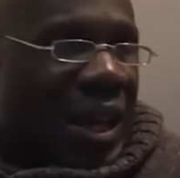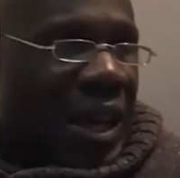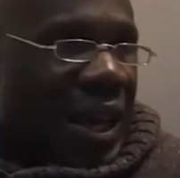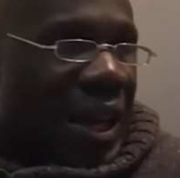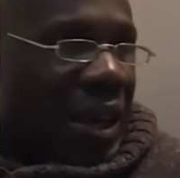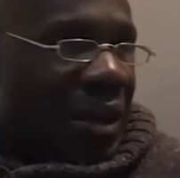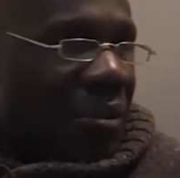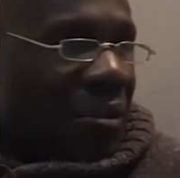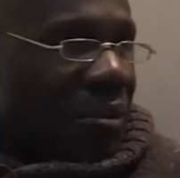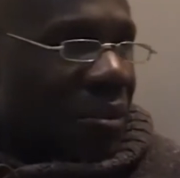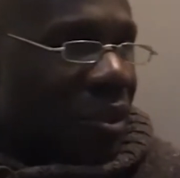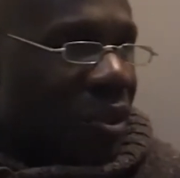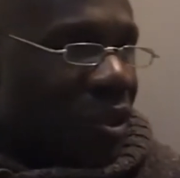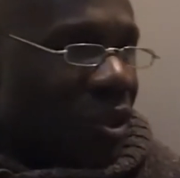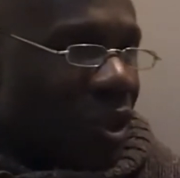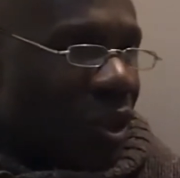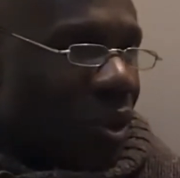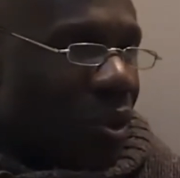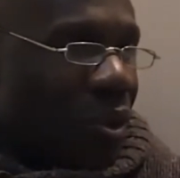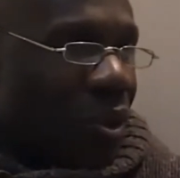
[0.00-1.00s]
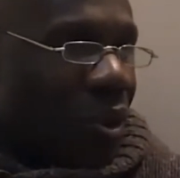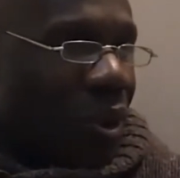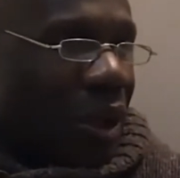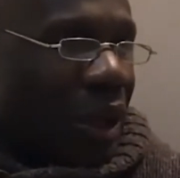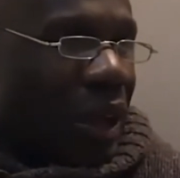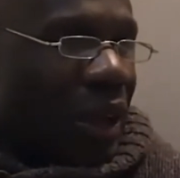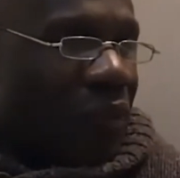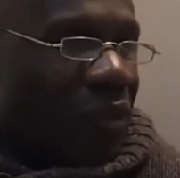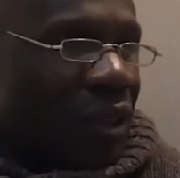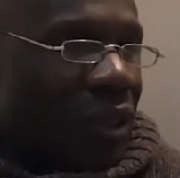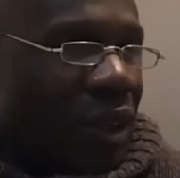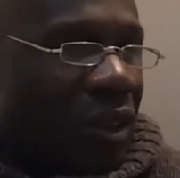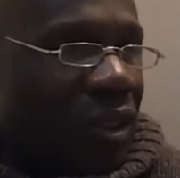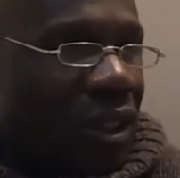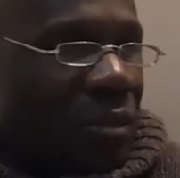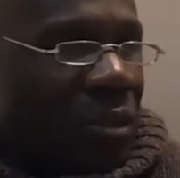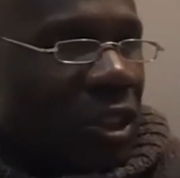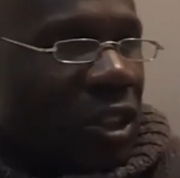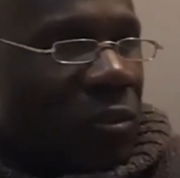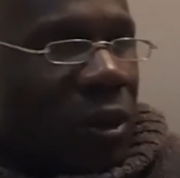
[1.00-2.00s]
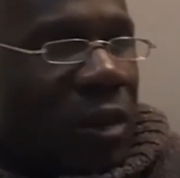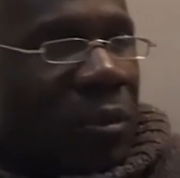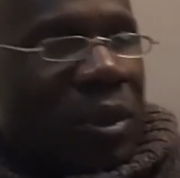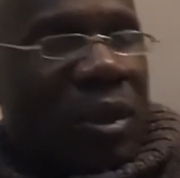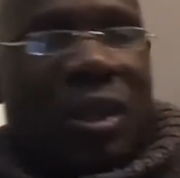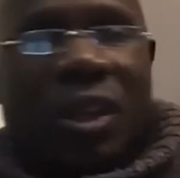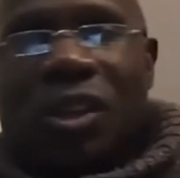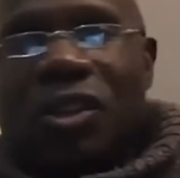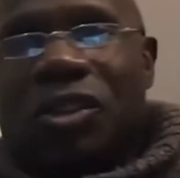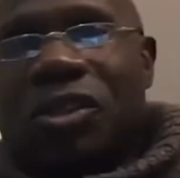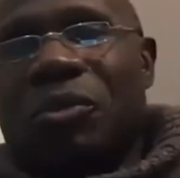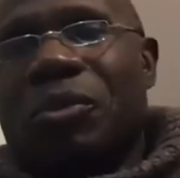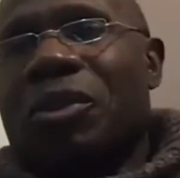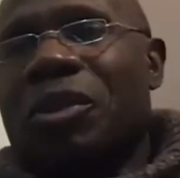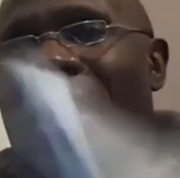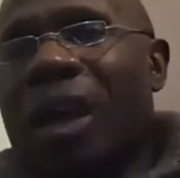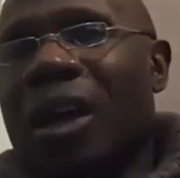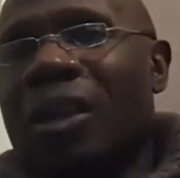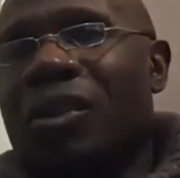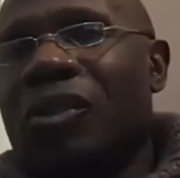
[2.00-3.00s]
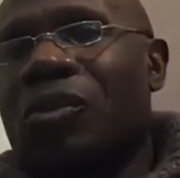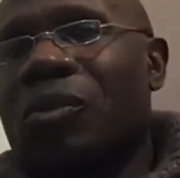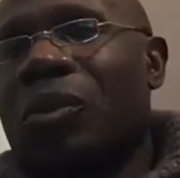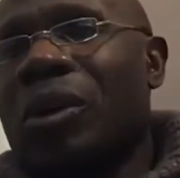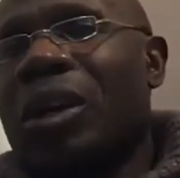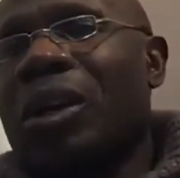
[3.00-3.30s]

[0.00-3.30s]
Um, so I've done some experimentation with that as